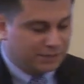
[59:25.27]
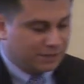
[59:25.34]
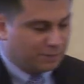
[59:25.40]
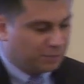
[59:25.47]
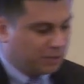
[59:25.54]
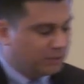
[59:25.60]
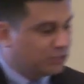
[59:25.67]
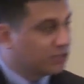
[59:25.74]
and
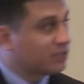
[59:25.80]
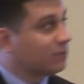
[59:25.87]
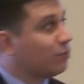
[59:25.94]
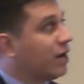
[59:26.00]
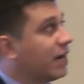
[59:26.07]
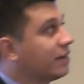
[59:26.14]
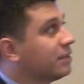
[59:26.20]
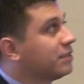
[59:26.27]
approaches and
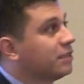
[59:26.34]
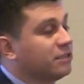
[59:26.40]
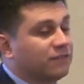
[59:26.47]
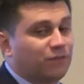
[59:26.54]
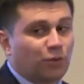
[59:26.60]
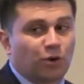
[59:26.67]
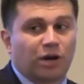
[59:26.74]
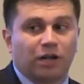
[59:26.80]
practices
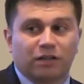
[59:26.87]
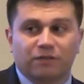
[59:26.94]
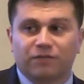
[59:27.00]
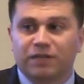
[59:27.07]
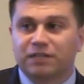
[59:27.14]
for all of